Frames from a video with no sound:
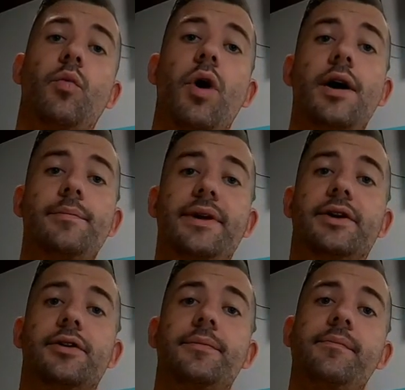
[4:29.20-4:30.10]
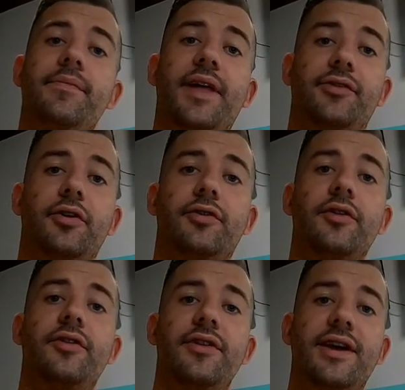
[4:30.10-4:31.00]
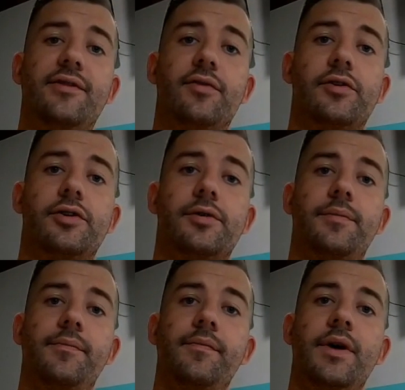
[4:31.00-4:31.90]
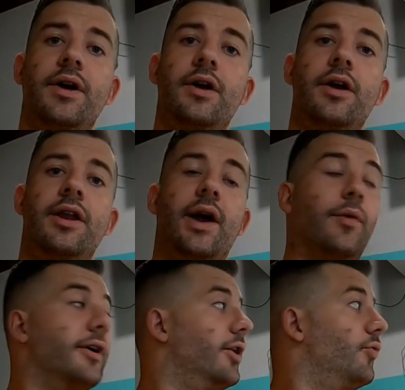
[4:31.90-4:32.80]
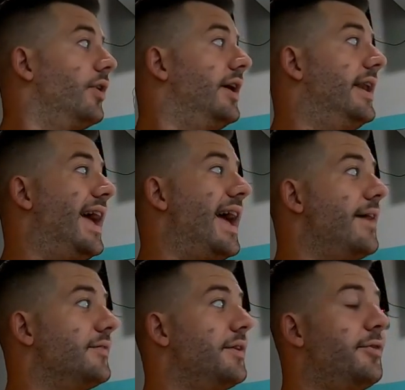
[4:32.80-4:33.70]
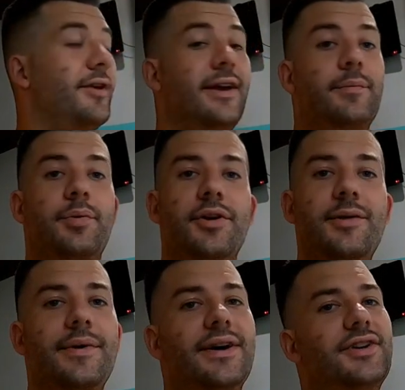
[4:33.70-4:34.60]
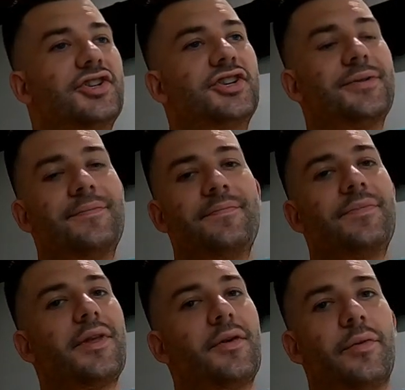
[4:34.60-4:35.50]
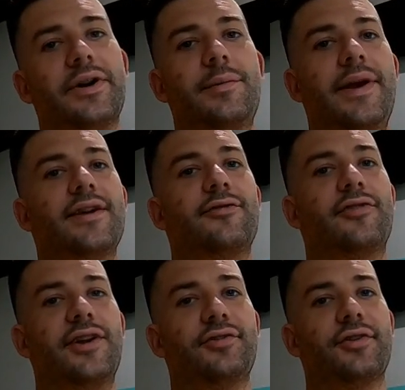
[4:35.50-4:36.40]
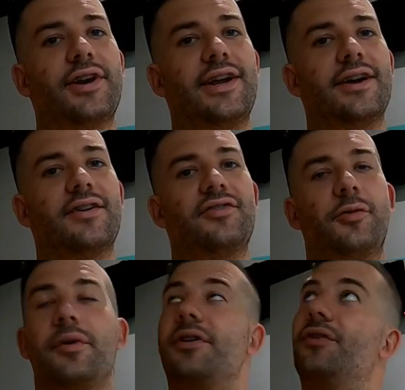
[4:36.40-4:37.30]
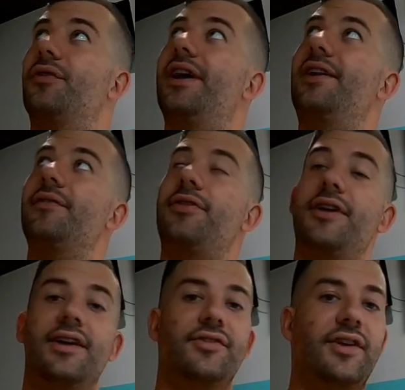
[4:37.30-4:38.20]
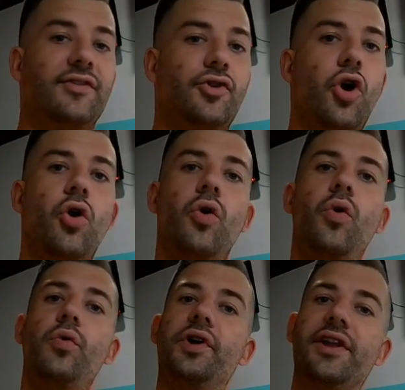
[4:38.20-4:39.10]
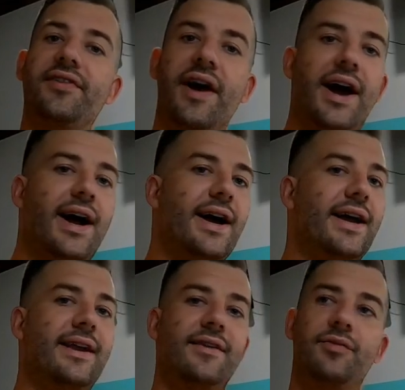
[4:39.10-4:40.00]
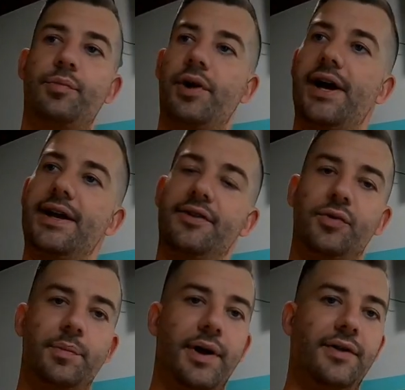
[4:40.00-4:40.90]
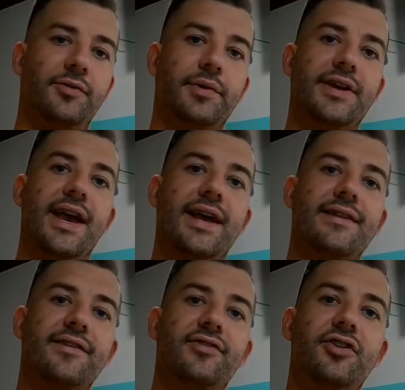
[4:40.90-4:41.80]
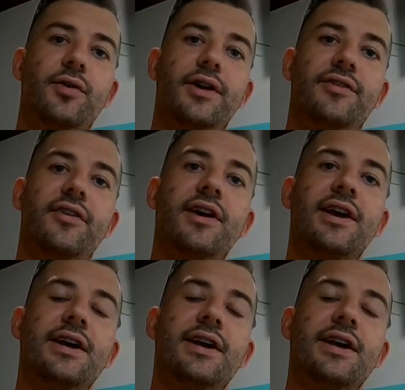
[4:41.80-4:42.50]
a watt meter that's hooked onto the inverter. Now we're gonna run everything pretty much we're going to make it a freezer in here. So we're going to run everything as, as cold and as high and as bright as we possibly can in this unit